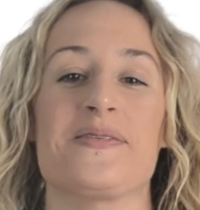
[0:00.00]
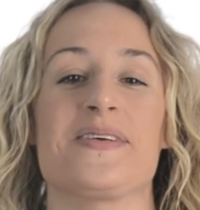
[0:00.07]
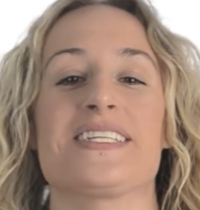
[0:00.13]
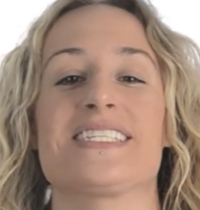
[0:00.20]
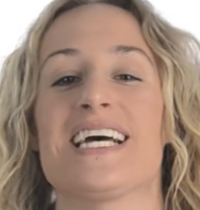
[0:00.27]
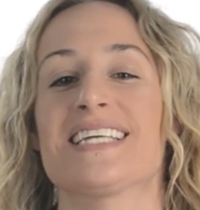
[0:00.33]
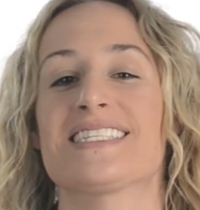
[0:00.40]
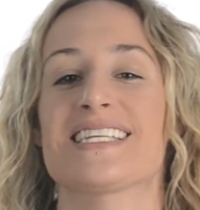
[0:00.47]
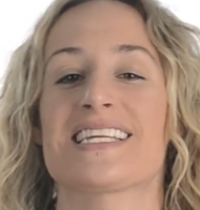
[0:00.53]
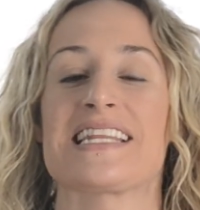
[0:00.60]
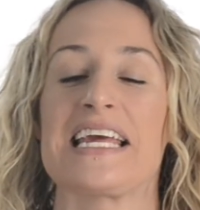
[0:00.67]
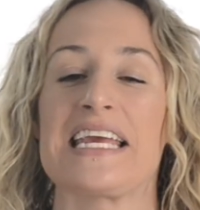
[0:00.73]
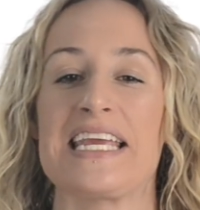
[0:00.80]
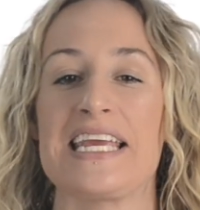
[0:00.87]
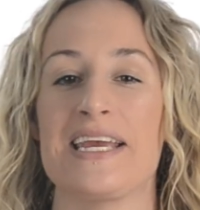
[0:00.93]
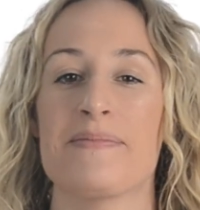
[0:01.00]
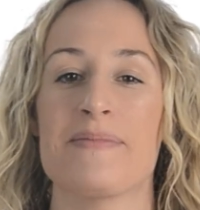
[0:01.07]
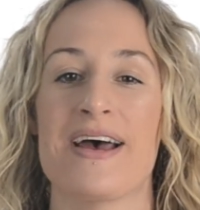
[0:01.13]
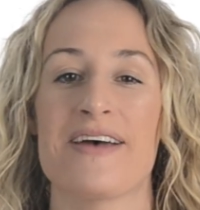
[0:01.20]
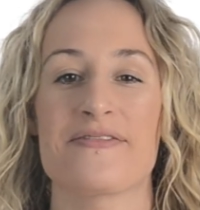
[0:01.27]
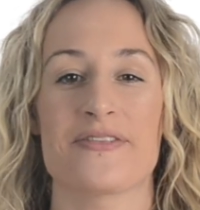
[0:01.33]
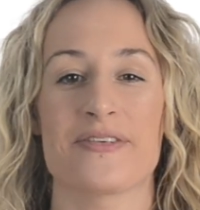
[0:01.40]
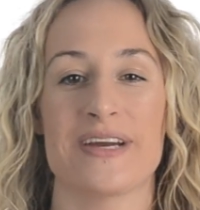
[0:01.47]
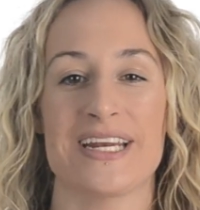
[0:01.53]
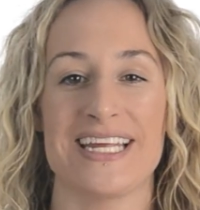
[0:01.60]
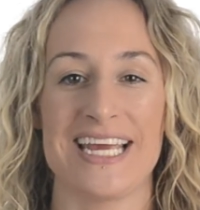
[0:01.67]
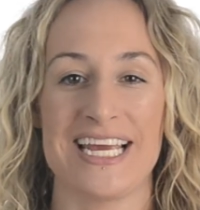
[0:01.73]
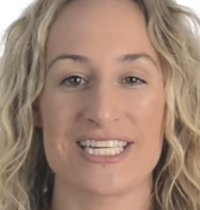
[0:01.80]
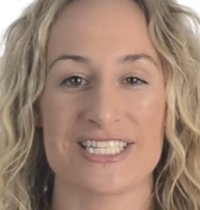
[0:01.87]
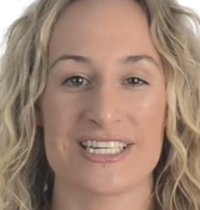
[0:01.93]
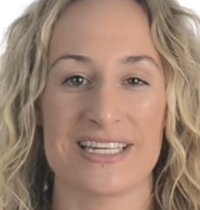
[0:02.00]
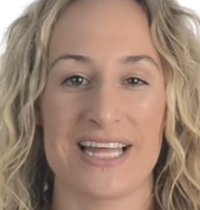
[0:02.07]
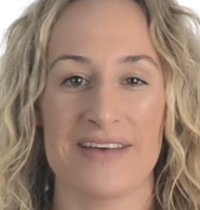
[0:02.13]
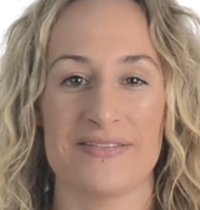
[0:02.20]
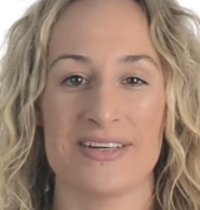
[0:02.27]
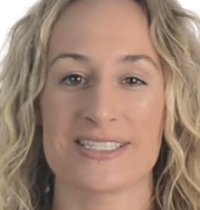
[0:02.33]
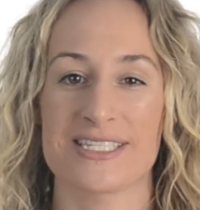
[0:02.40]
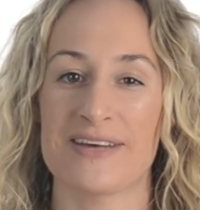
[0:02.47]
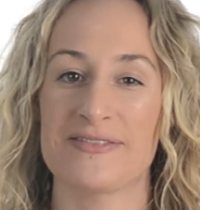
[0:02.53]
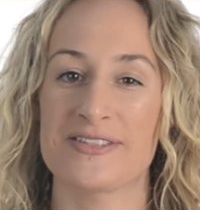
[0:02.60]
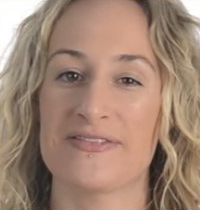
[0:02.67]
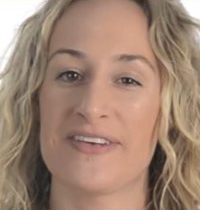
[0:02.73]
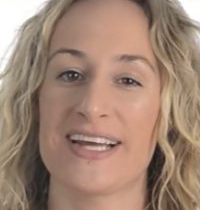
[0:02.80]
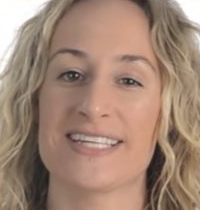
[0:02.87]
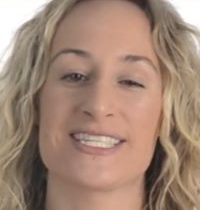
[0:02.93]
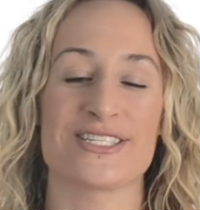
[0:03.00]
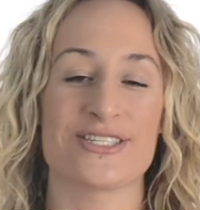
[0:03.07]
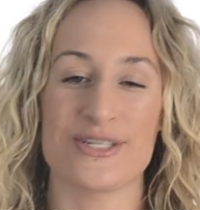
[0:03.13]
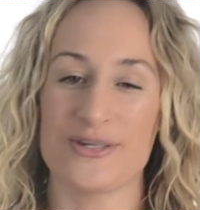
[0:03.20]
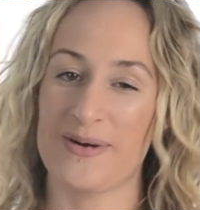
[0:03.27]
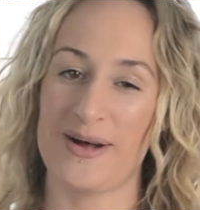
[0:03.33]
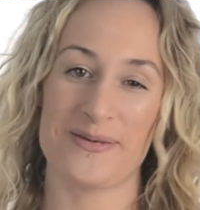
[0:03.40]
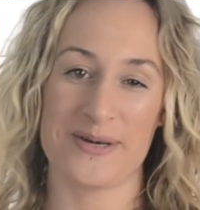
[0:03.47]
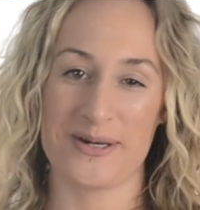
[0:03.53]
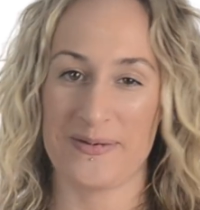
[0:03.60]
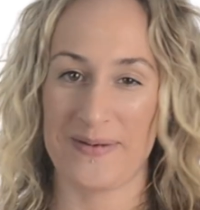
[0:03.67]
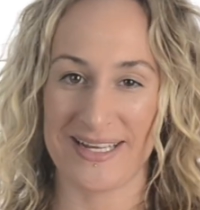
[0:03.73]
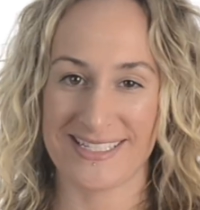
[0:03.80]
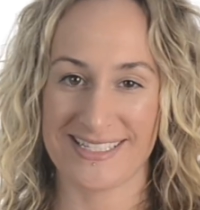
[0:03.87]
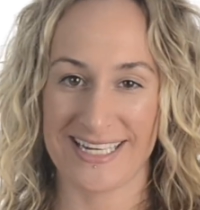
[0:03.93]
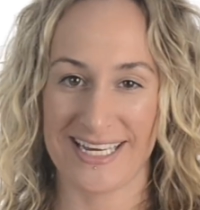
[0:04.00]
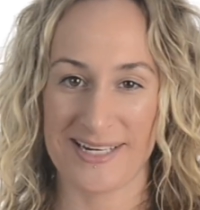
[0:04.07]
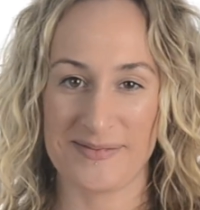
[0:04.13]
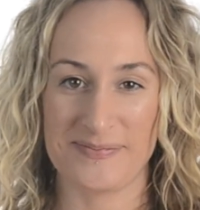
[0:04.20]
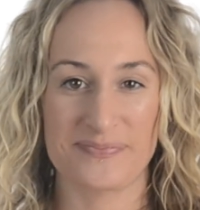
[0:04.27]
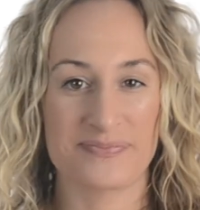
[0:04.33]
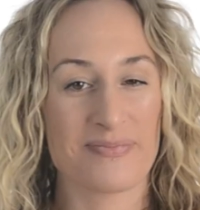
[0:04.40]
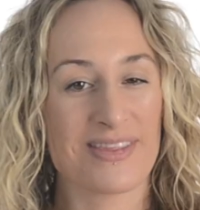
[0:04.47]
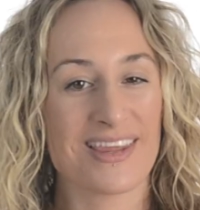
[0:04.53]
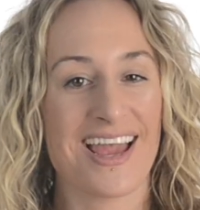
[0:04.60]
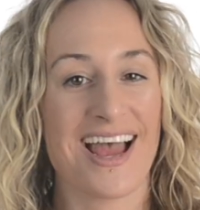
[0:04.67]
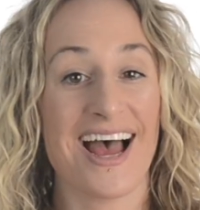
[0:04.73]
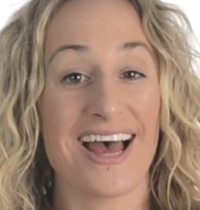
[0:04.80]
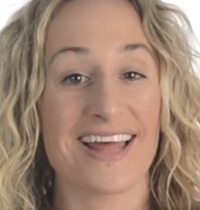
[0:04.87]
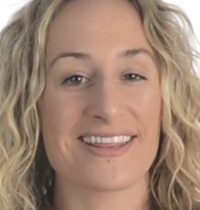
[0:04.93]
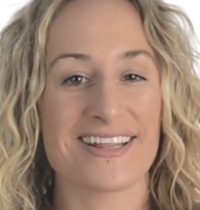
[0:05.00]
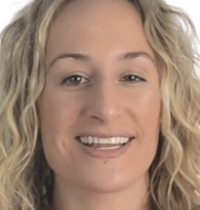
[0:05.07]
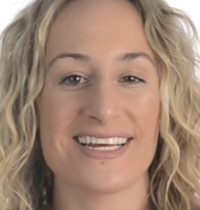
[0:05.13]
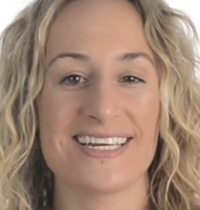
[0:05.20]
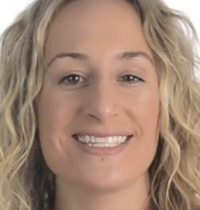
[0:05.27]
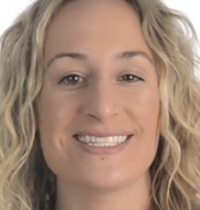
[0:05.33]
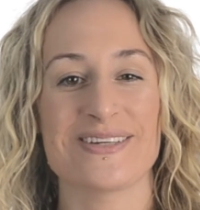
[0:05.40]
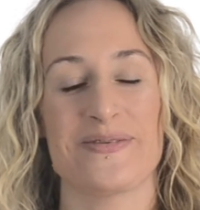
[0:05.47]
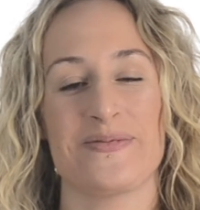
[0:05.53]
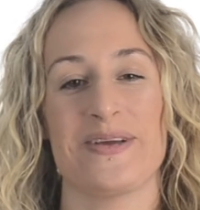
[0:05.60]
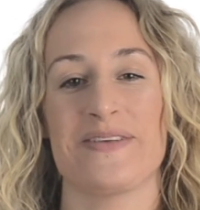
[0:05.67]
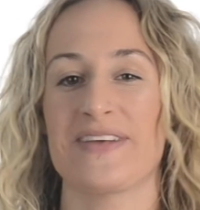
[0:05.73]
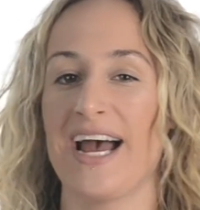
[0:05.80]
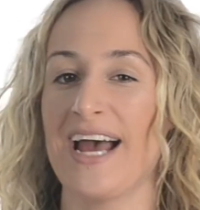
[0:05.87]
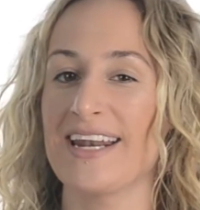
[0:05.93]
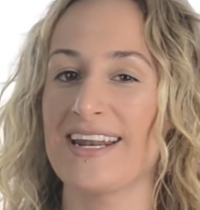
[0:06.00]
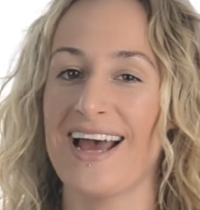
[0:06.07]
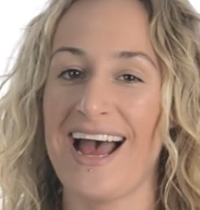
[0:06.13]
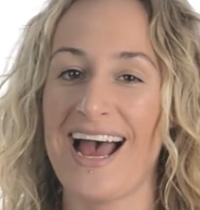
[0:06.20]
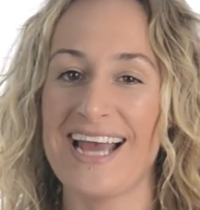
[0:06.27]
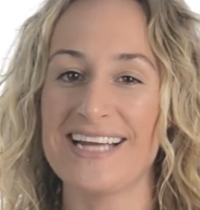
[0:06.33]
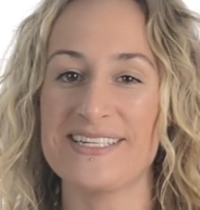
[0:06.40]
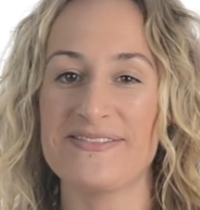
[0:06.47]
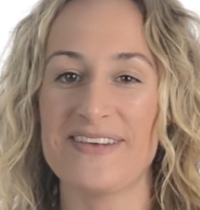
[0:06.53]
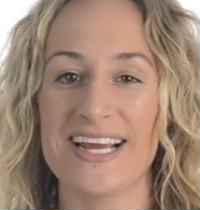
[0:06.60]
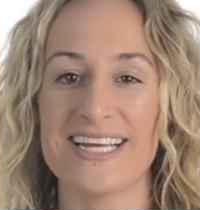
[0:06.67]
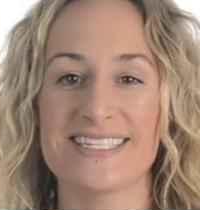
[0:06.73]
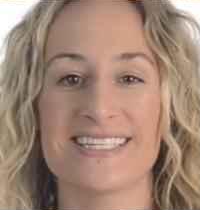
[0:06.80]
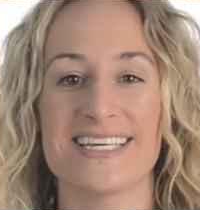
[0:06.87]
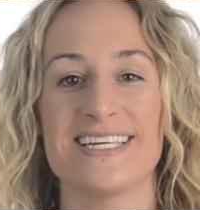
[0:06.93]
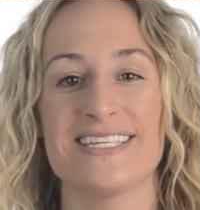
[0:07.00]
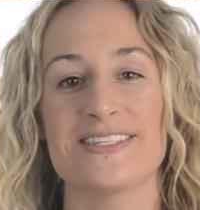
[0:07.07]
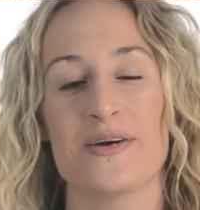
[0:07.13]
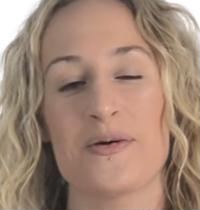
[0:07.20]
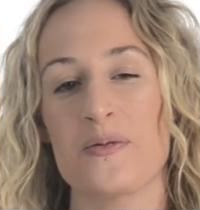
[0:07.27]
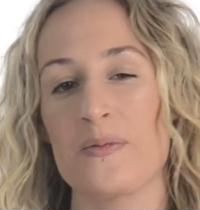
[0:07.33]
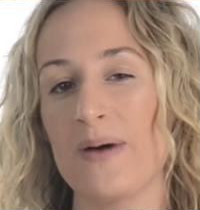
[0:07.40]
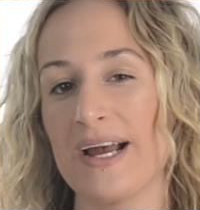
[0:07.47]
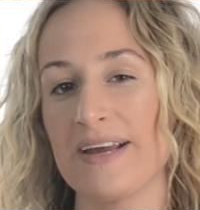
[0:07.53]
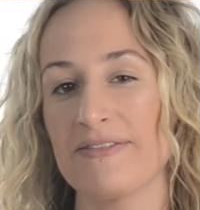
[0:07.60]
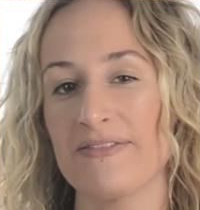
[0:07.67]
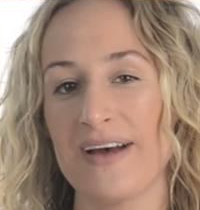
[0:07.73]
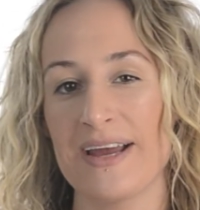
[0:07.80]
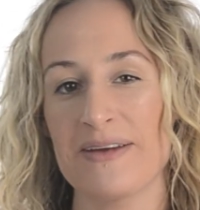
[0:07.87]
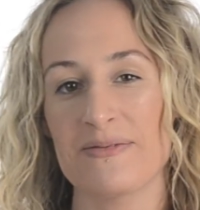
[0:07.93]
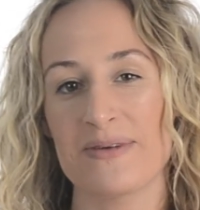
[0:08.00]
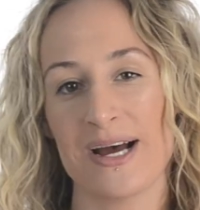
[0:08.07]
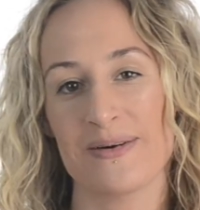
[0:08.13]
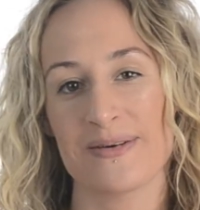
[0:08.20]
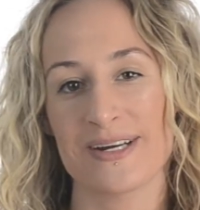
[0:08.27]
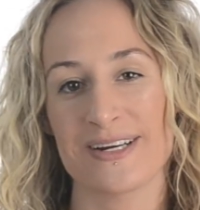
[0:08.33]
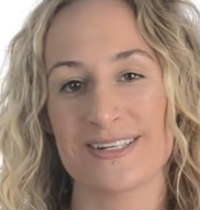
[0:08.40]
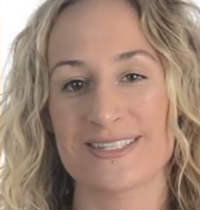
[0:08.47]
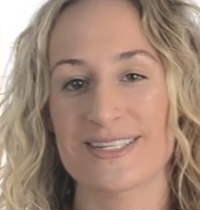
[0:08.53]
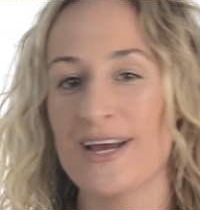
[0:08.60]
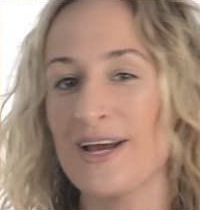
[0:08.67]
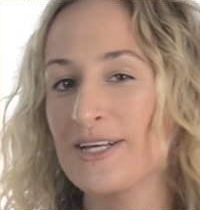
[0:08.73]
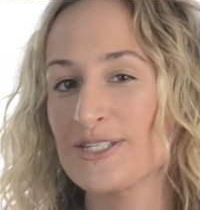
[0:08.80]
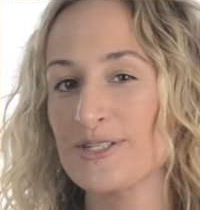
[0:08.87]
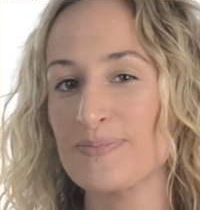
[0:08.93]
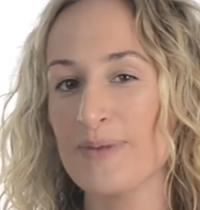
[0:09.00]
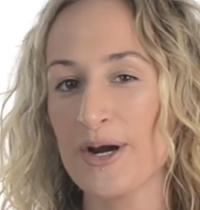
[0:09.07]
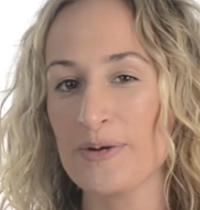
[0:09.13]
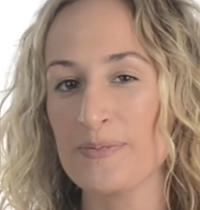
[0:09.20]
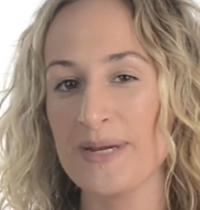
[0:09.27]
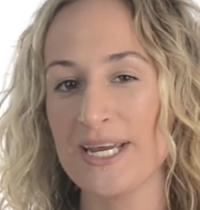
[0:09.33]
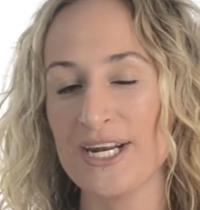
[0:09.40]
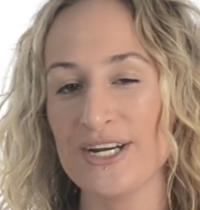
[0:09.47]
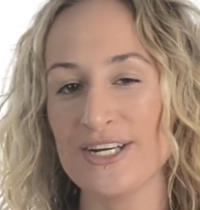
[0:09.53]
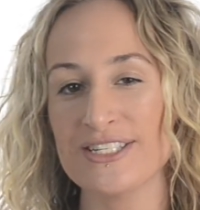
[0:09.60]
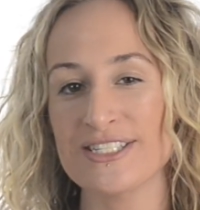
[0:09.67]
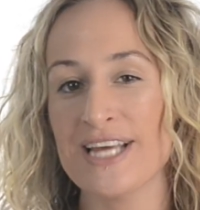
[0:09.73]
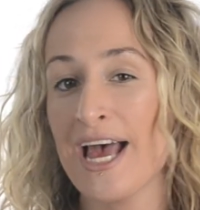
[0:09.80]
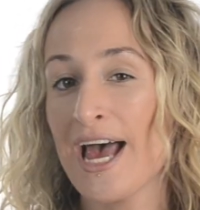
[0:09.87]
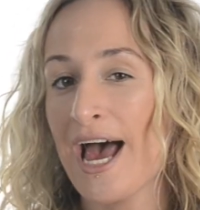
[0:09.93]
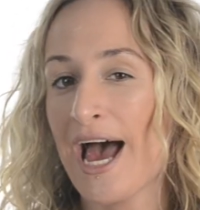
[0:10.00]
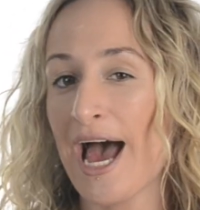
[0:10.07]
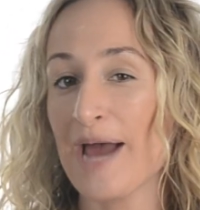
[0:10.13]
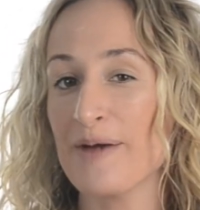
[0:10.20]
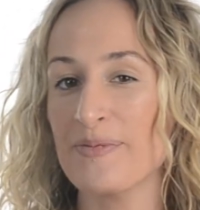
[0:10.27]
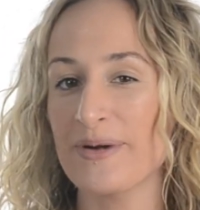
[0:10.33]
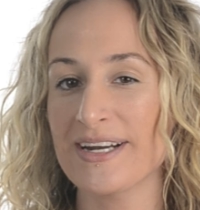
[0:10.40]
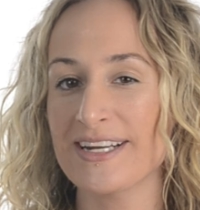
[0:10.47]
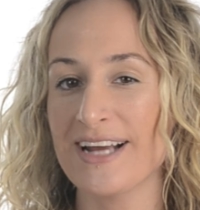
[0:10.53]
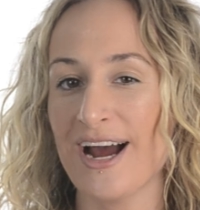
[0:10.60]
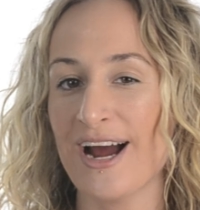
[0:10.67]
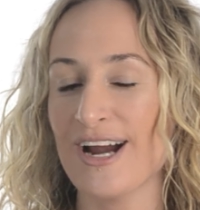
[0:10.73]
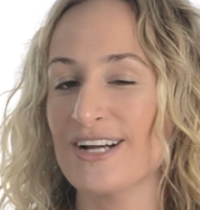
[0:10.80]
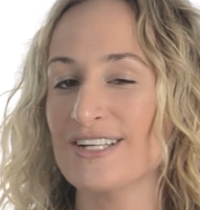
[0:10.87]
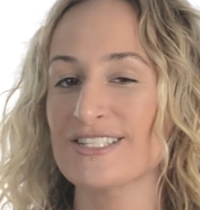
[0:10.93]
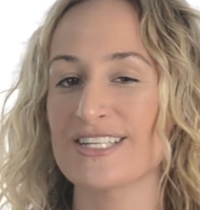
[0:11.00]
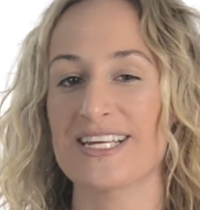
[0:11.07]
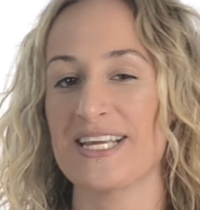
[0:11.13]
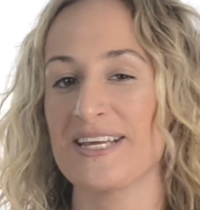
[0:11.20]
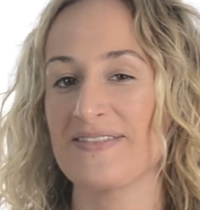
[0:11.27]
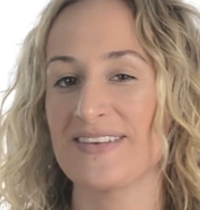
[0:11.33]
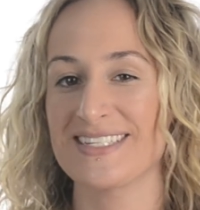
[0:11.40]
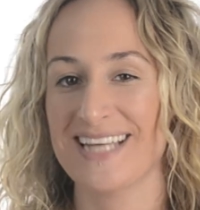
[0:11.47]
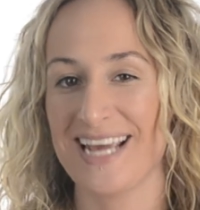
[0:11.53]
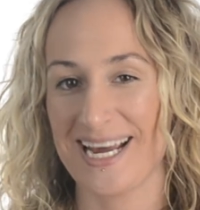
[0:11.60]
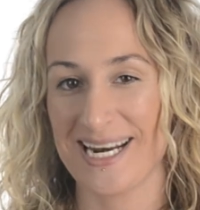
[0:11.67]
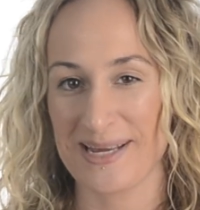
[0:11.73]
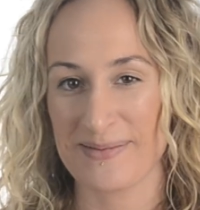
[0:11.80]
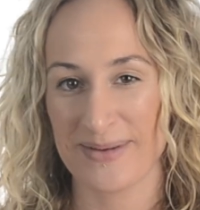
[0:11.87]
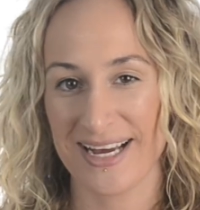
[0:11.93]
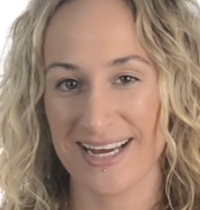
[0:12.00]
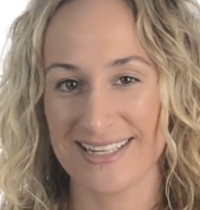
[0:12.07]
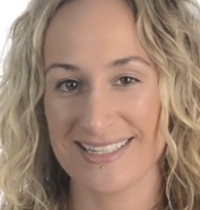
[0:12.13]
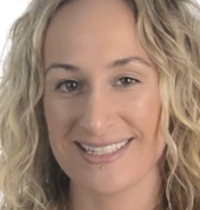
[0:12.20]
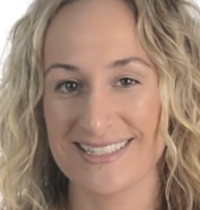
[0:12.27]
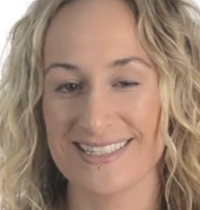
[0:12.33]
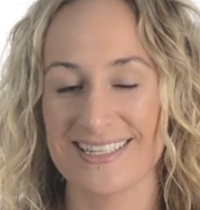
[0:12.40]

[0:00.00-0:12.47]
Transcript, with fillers: we're testing the E M F radiation levels of devices you all requested. On the list, we've got iDevices, Wi-Fi routers, smart meters, hybrid cars, and even tanning beds.